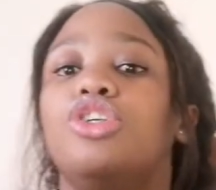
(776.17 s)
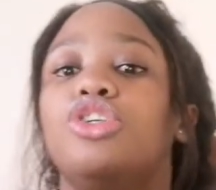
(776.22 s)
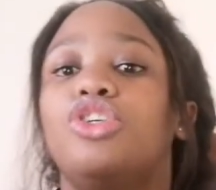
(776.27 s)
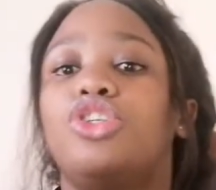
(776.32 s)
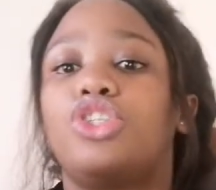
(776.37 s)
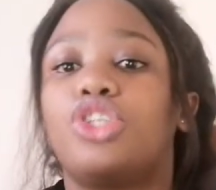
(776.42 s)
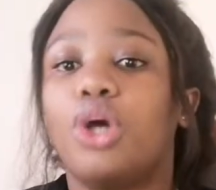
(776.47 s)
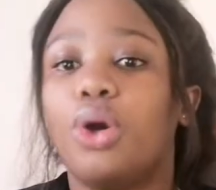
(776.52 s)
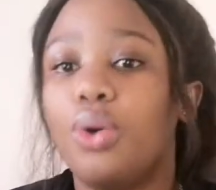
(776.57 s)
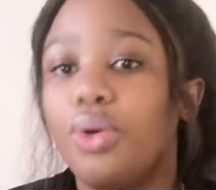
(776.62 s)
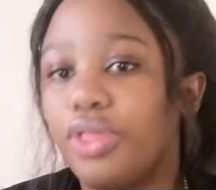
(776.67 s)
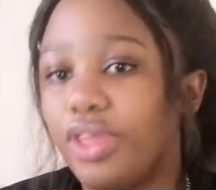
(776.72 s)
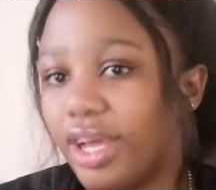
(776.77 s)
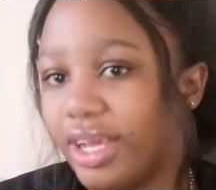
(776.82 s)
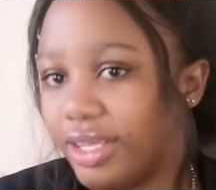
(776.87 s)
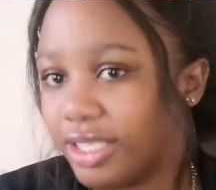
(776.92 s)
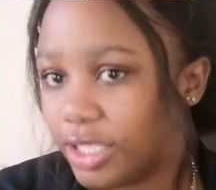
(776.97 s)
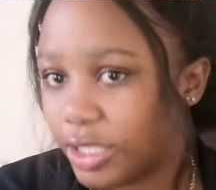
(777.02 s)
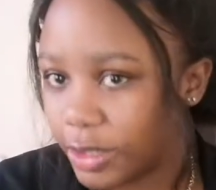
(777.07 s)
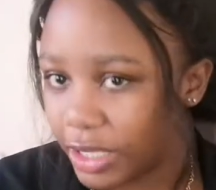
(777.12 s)
Show
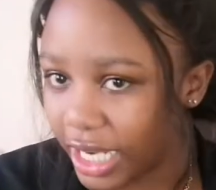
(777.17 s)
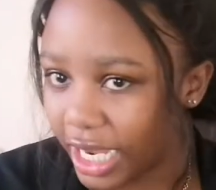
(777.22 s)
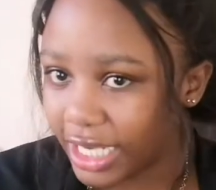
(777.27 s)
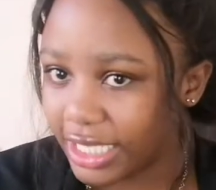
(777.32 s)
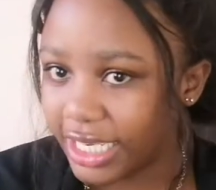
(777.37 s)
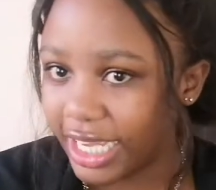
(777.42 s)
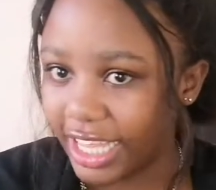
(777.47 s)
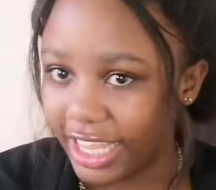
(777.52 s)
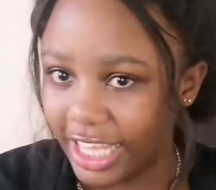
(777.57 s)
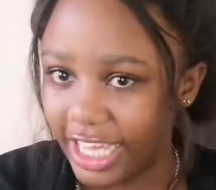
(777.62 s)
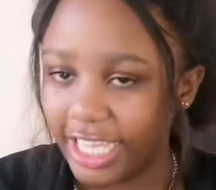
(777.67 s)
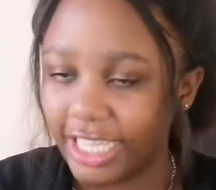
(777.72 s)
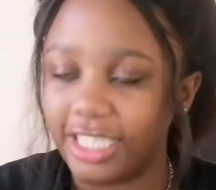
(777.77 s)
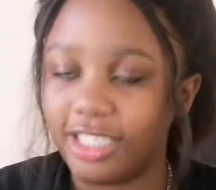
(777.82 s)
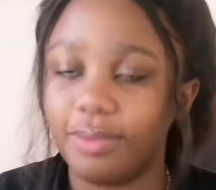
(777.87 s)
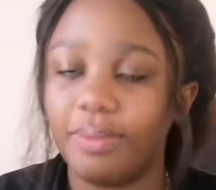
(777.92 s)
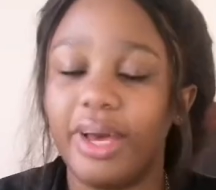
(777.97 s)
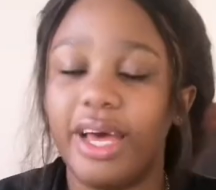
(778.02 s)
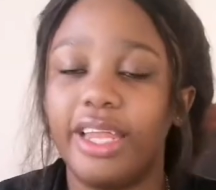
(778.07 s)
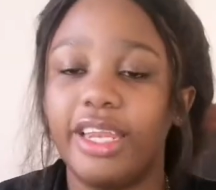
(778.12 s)
the instructor
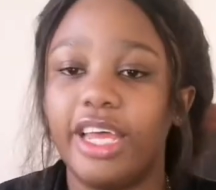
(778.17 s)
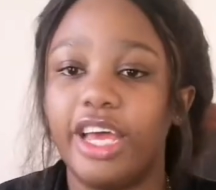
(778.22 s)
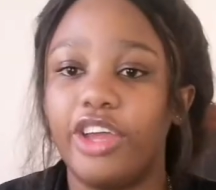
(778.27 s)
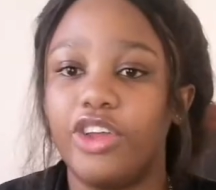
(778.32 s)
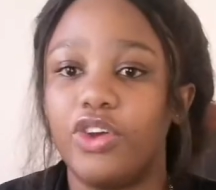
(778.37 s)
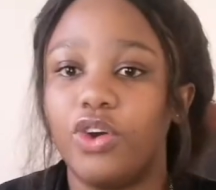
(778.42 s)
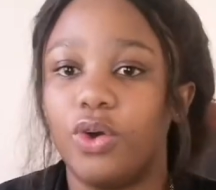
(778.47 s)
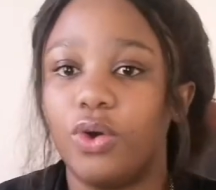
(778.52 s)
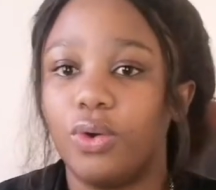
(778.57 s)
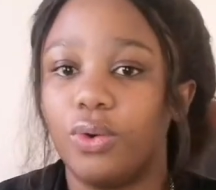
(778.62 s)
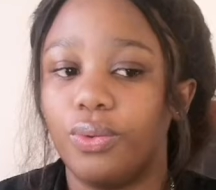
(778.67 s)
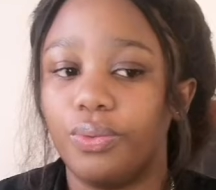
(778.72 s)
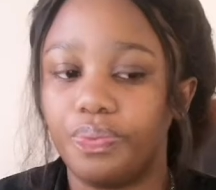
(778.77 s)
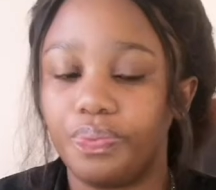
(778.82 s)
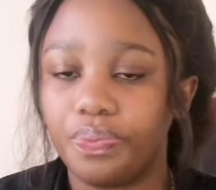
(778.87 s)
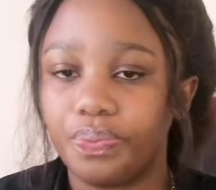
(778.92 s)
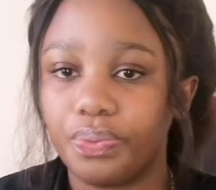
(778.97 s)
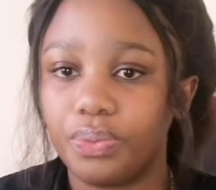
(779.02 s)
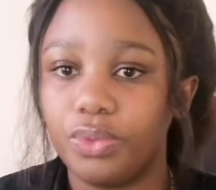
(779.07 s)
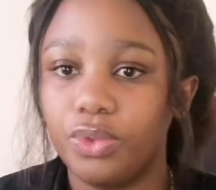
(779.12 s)
that
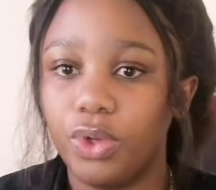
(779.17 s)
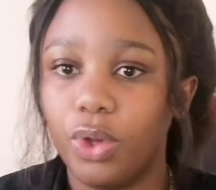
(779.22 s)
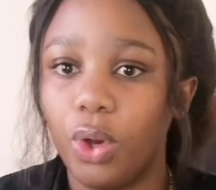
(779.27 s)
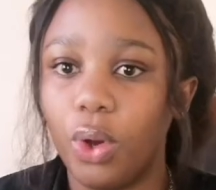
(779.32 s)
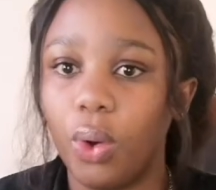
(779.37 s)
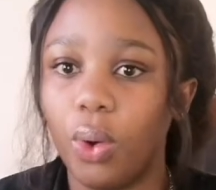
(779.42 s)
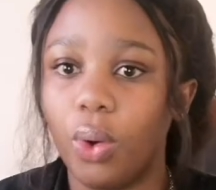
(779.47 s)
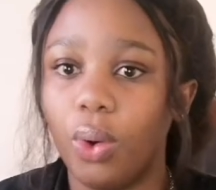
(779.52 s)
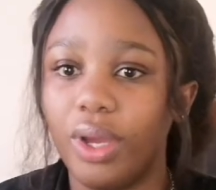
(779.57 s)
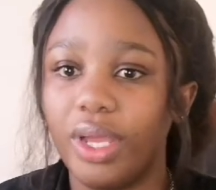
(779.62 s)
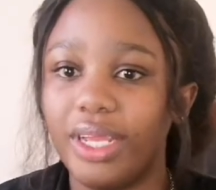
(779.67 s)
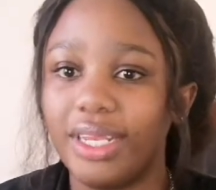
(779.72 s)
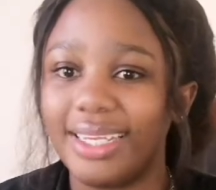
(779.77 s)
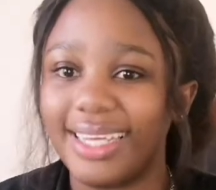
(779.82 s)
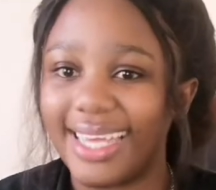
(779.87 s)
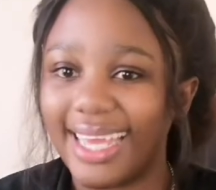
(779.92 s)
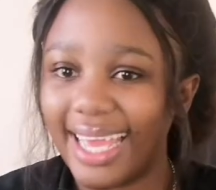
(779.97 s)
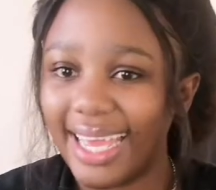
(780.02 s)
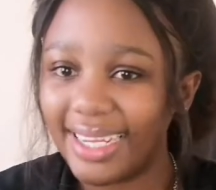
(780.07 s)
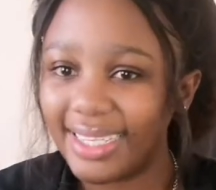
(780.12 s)
your
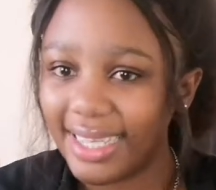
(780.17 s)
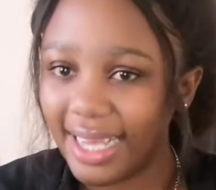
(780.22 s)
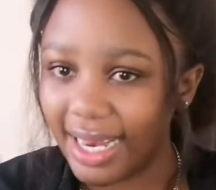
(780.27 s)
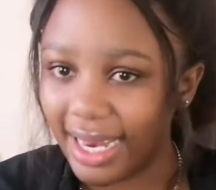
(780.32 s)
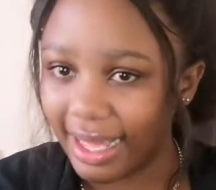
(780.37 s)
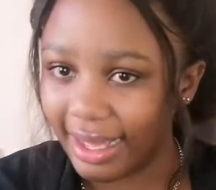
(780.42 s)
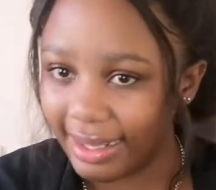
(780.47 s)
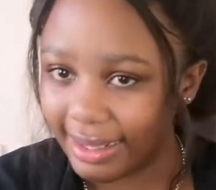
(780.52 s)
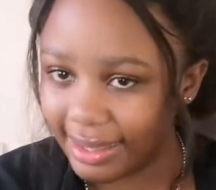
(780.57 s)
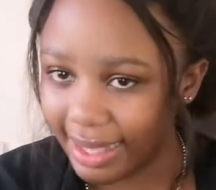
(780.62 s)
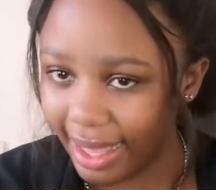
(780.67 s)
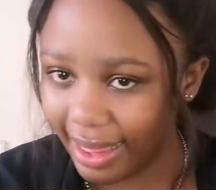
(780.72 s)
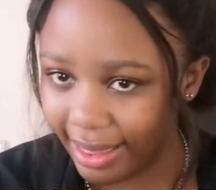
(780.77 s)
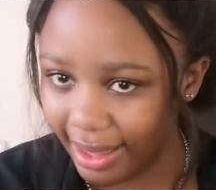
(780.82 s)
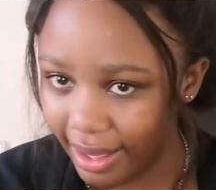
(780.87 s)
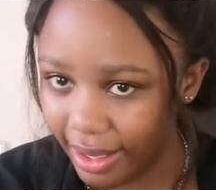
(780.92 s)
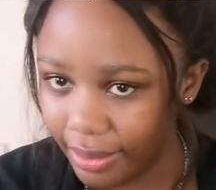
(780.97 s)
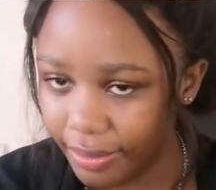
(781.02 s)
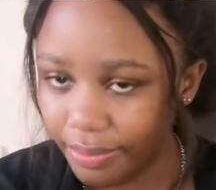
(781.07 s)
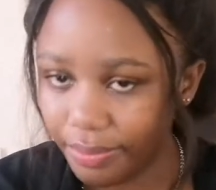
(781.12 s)
indicator lights are
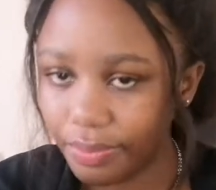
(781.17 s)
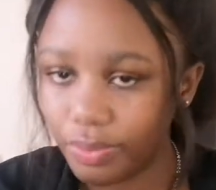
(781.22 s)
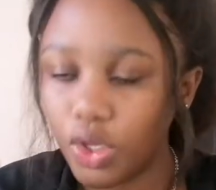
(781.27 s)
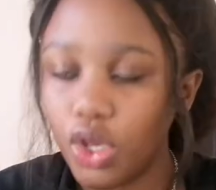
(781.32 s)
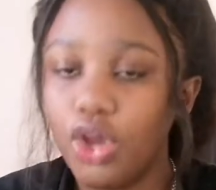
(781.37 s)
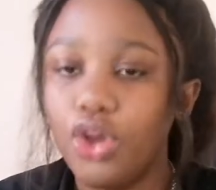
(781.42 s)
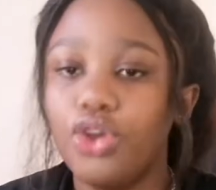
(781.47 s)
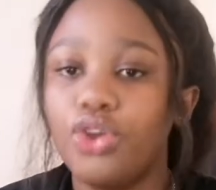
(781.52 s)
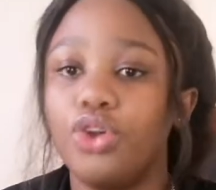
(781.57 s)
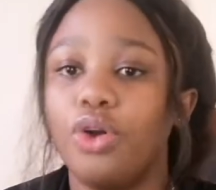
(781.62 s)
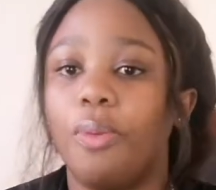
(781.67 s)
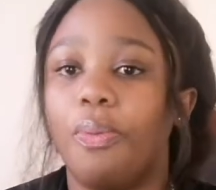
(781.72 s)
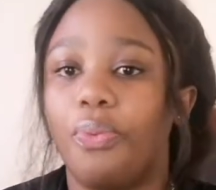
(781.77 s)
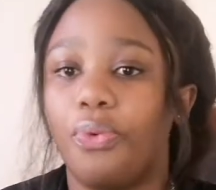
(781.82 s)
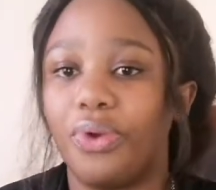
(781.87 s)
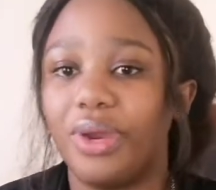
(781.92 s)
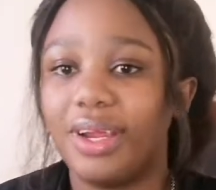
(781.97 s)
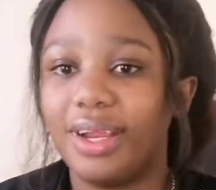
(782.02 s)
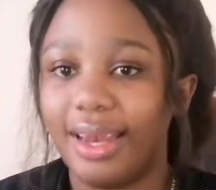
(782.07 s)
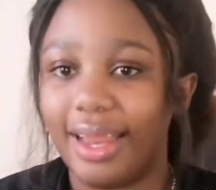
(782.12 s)
there, your
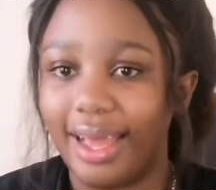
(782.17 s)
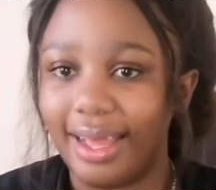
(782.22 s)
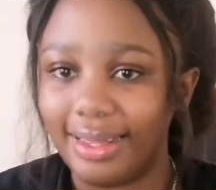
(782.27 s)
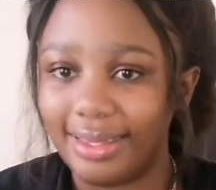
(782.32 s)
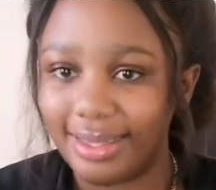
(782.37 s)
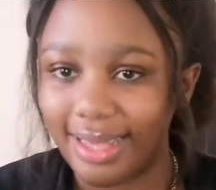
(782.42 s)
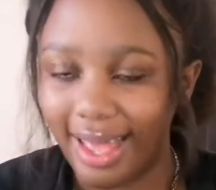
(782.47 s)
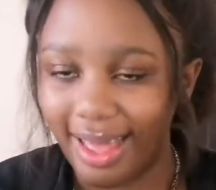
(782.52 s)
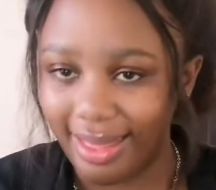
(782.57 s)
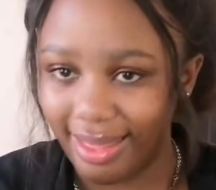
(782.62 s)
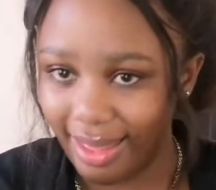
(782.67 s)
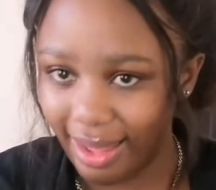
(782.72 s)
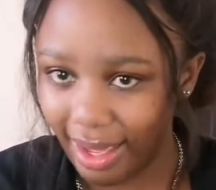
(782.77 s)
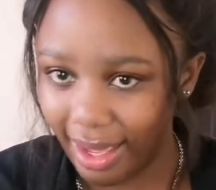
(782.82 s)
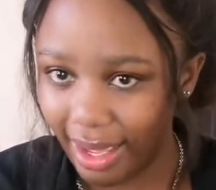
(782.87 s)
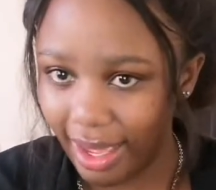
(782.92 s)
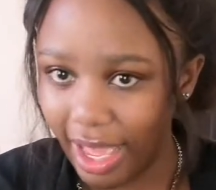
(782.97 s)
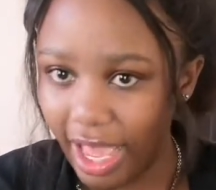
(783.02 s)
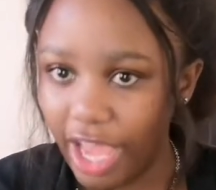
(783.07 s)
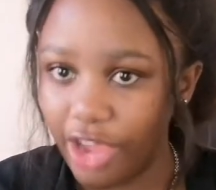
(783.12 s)
brake lights are
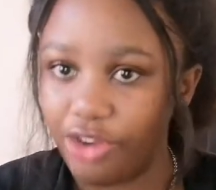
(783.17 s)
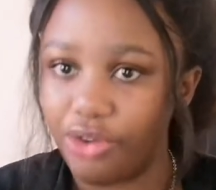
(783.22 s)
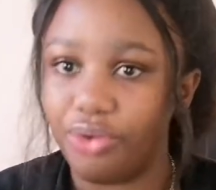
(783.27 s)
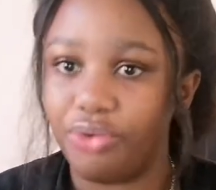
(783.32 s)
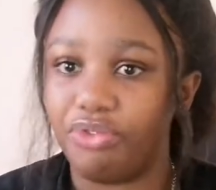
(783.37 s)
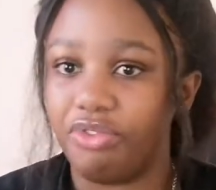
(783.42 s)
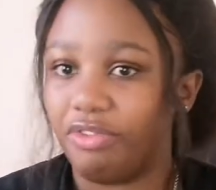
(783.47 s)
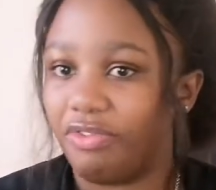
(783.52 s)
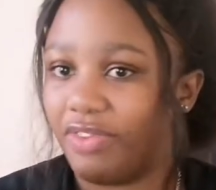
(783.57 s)
there, and your